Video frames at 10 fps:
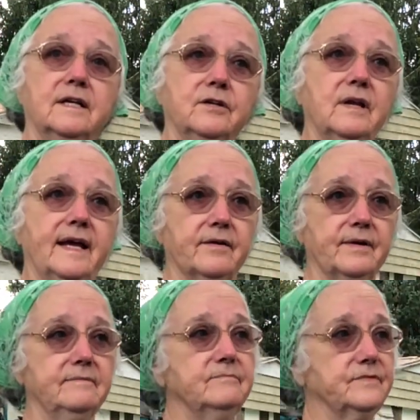You layer
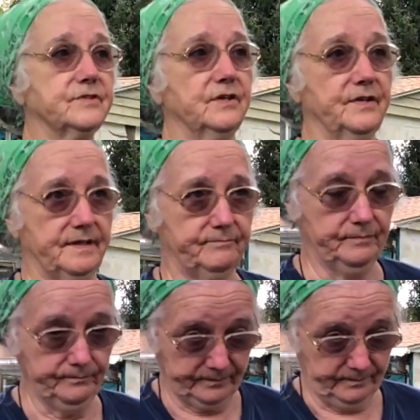it so that
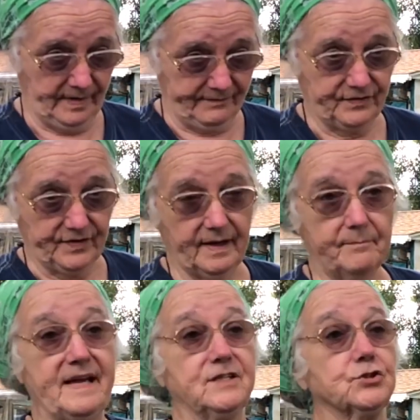everything, and
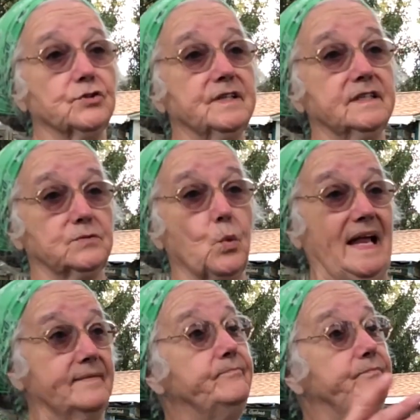make sure that it's wet.
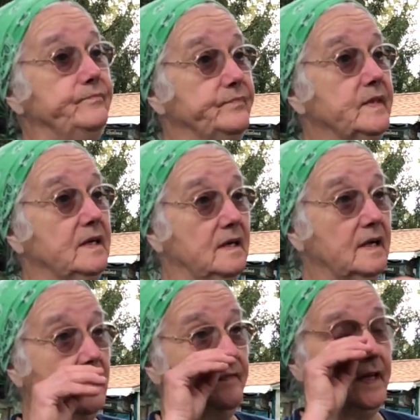
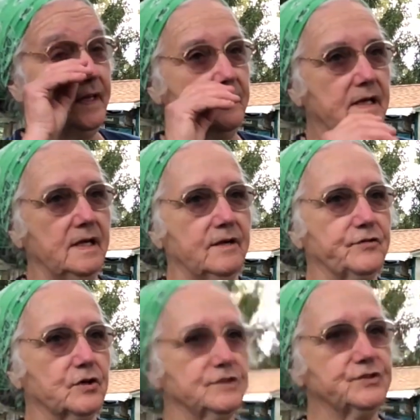And then if
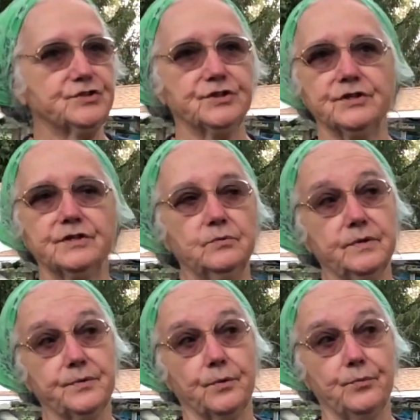you're concerned
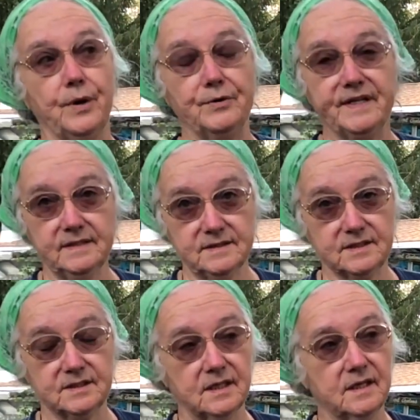with
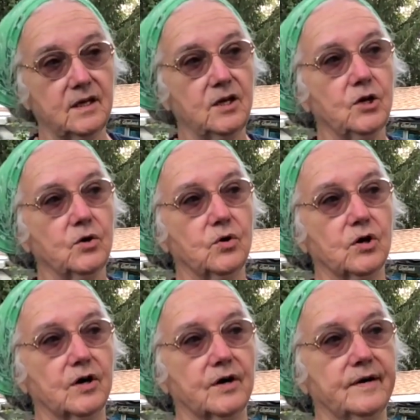rodents
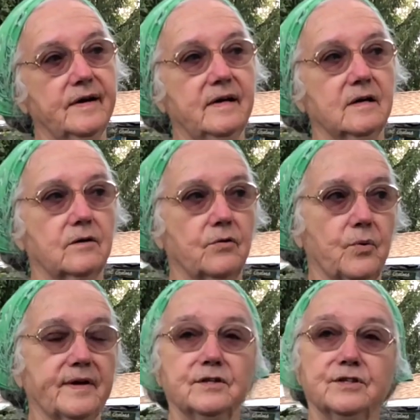or
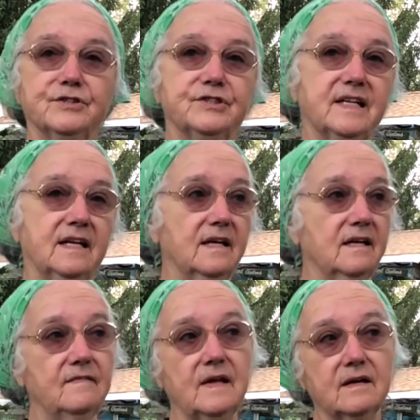critters getting
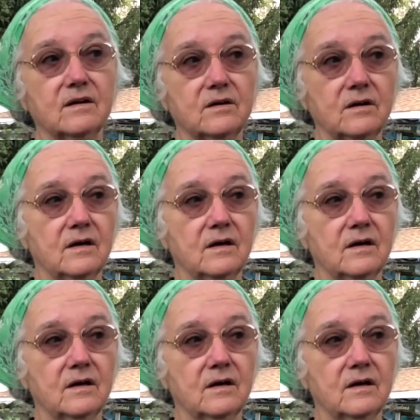in there,